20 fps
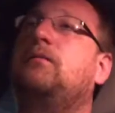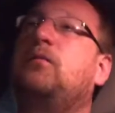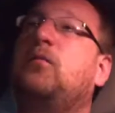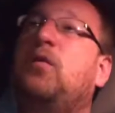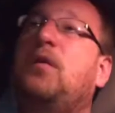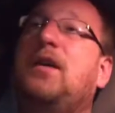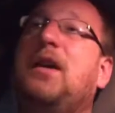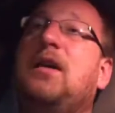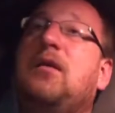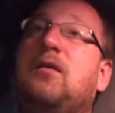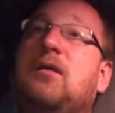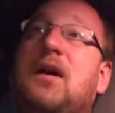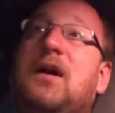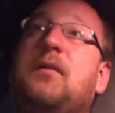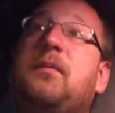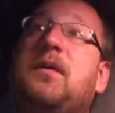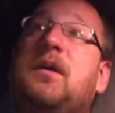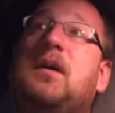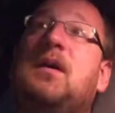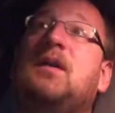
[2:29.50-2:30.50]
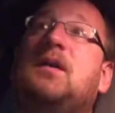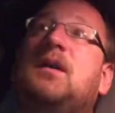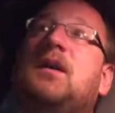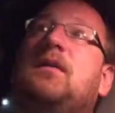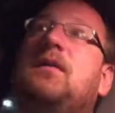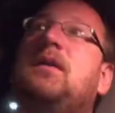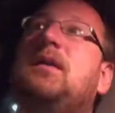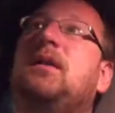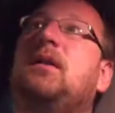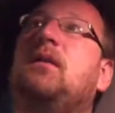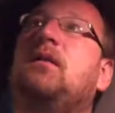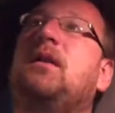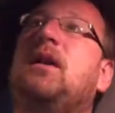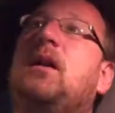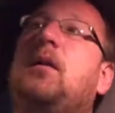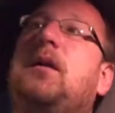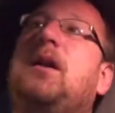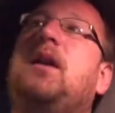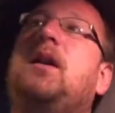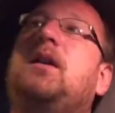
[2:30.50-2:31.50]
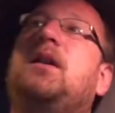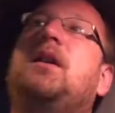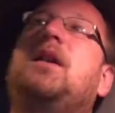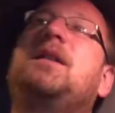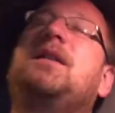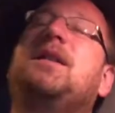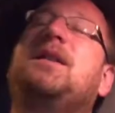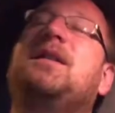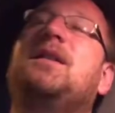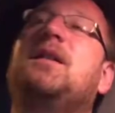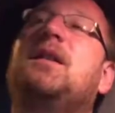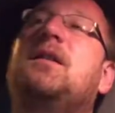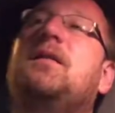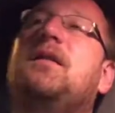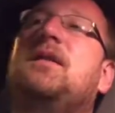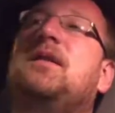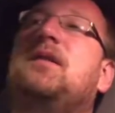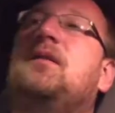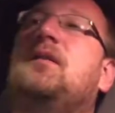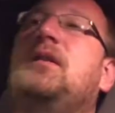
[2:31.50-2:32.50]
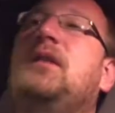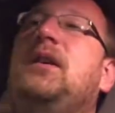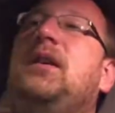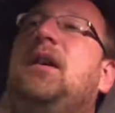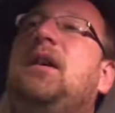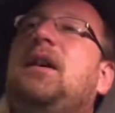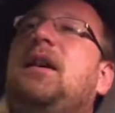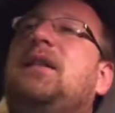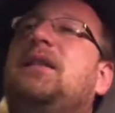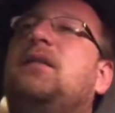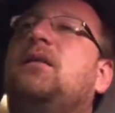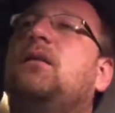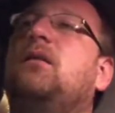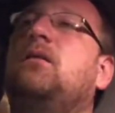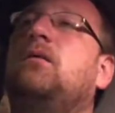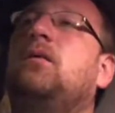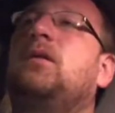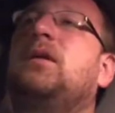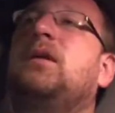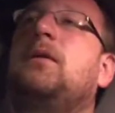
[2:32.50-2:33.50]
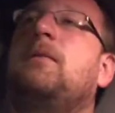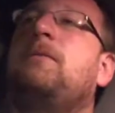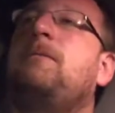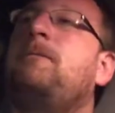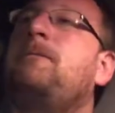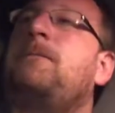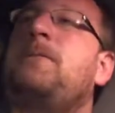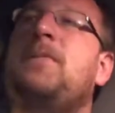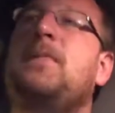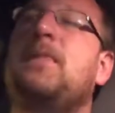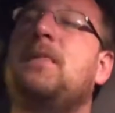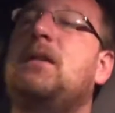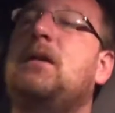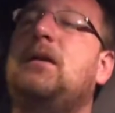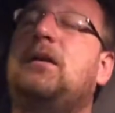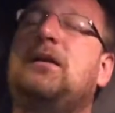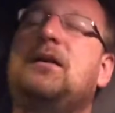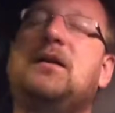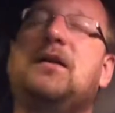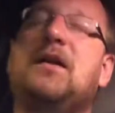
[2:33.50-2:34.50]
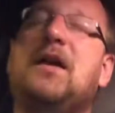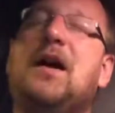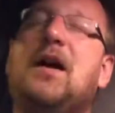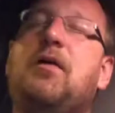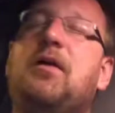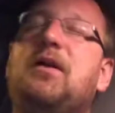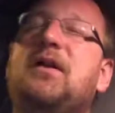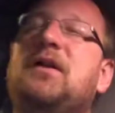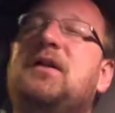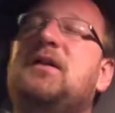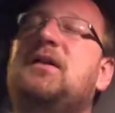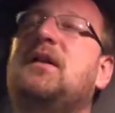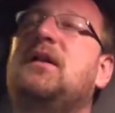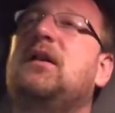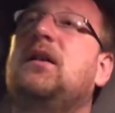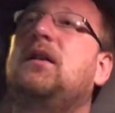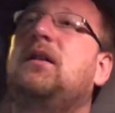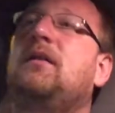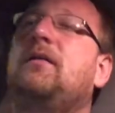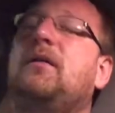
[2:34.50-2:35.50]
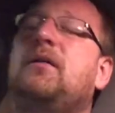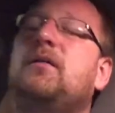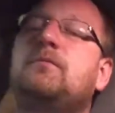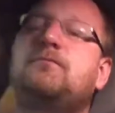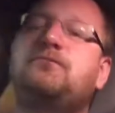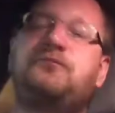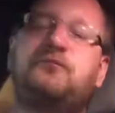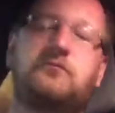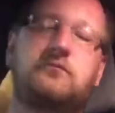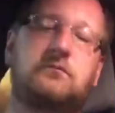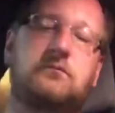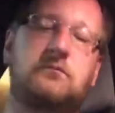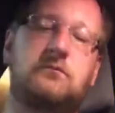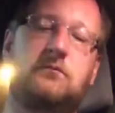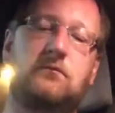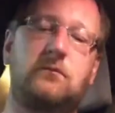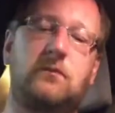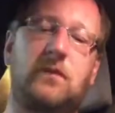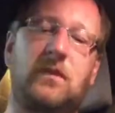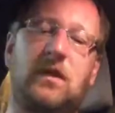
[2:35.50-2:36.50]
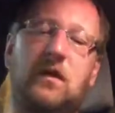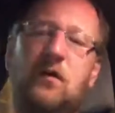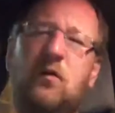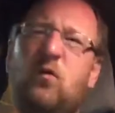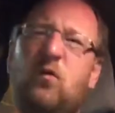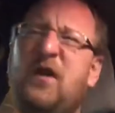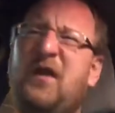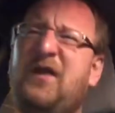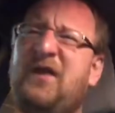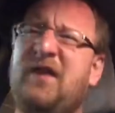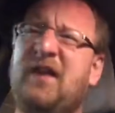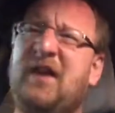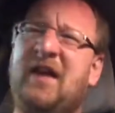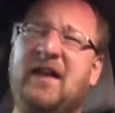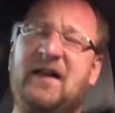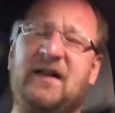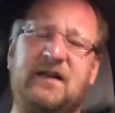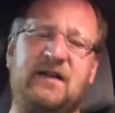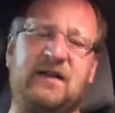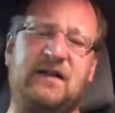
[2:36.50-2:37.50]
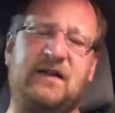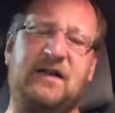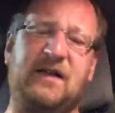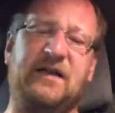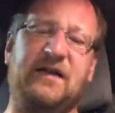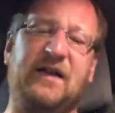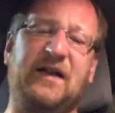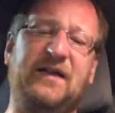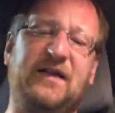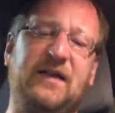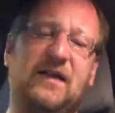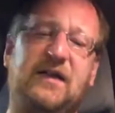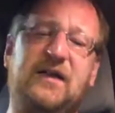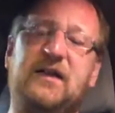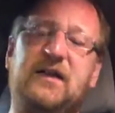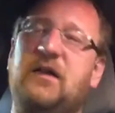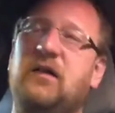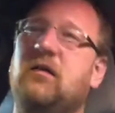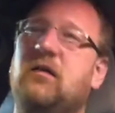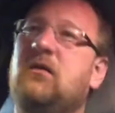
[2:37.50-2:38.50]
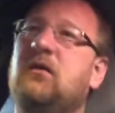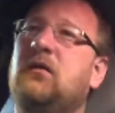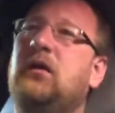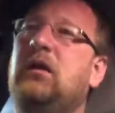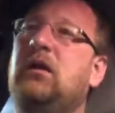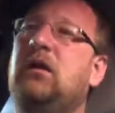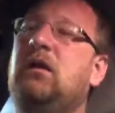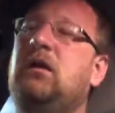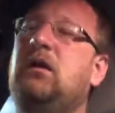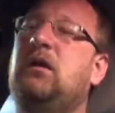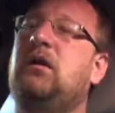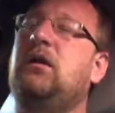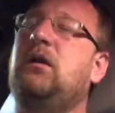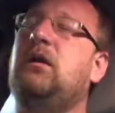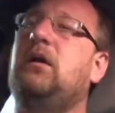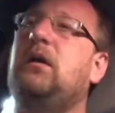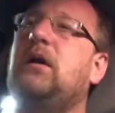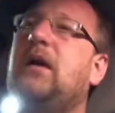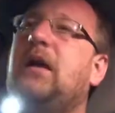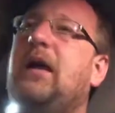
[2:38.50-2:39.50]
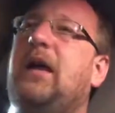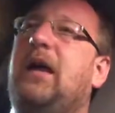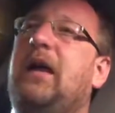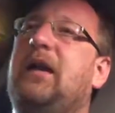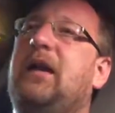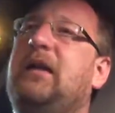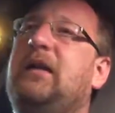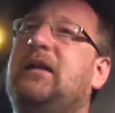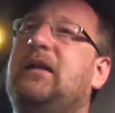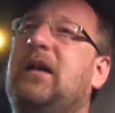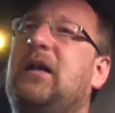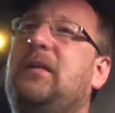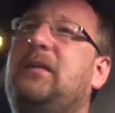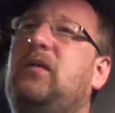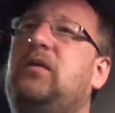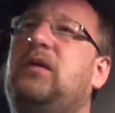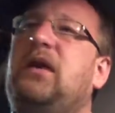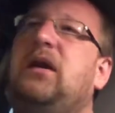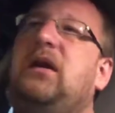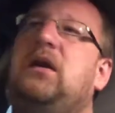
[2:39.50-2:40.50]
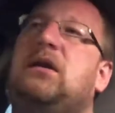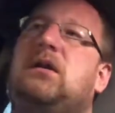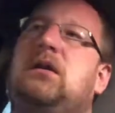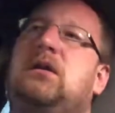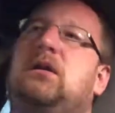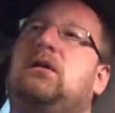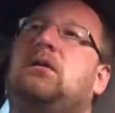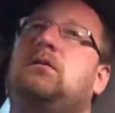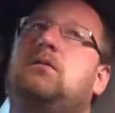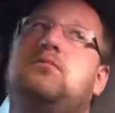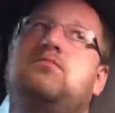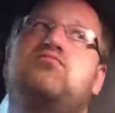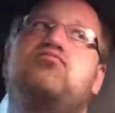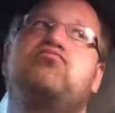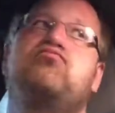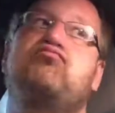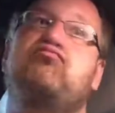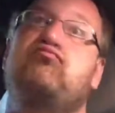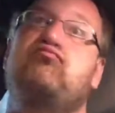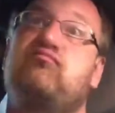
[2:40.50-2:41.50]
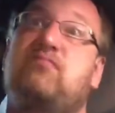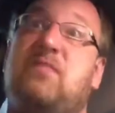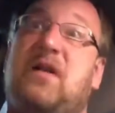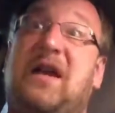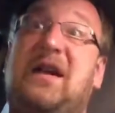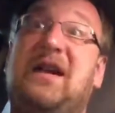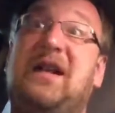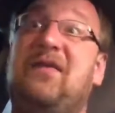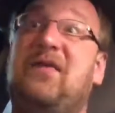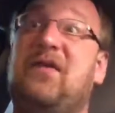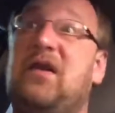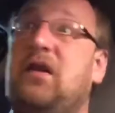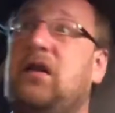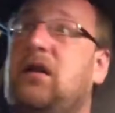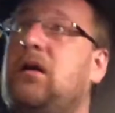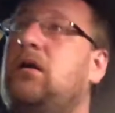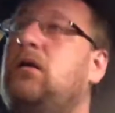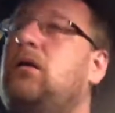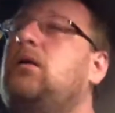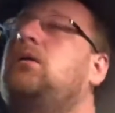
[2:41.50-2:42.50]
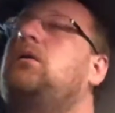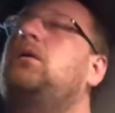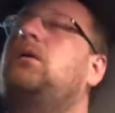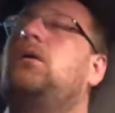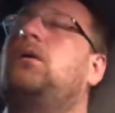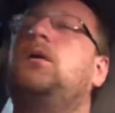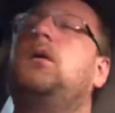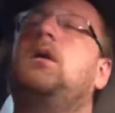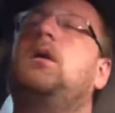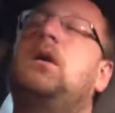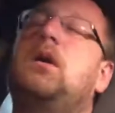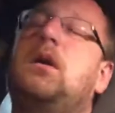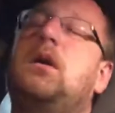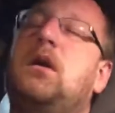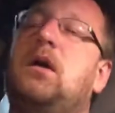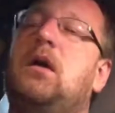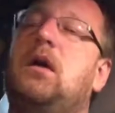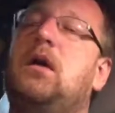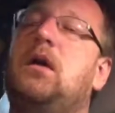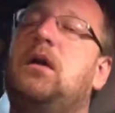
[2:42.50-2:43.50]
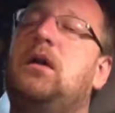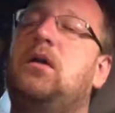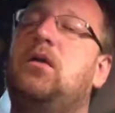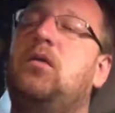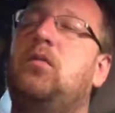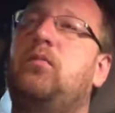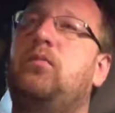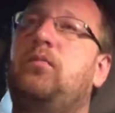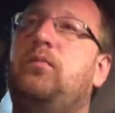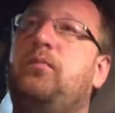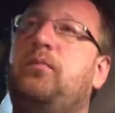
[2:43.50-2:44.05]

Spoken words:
without grandparents there every single day, without cousins there every single day, and aunts and uncles. This is not how we're intended to live, and with that, it does things to you. Anytime you take anything and you